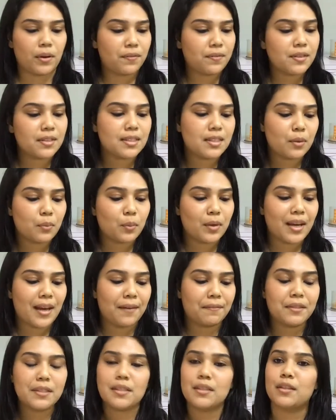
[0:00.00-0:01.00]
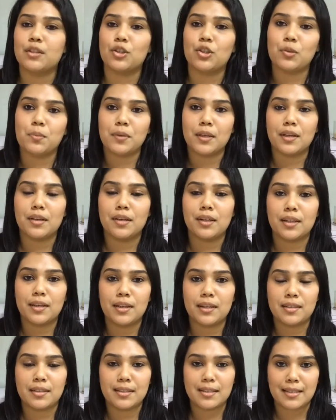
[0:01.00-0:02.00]
First up, we have this Kashmiri
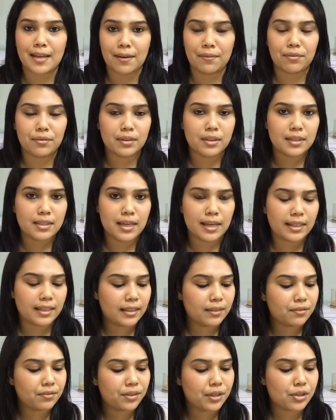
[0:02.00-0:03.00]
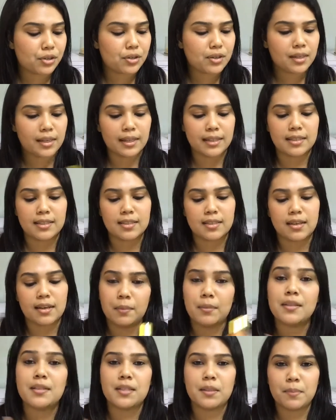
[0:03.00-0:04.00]
and Saffron Delicate Facial Cleanser.
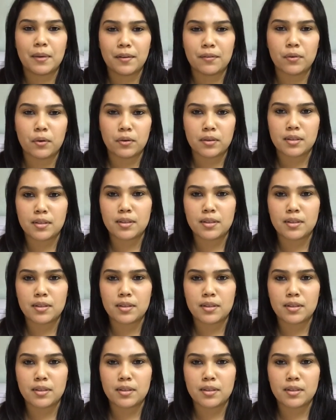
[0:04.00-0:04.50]
This is by Forest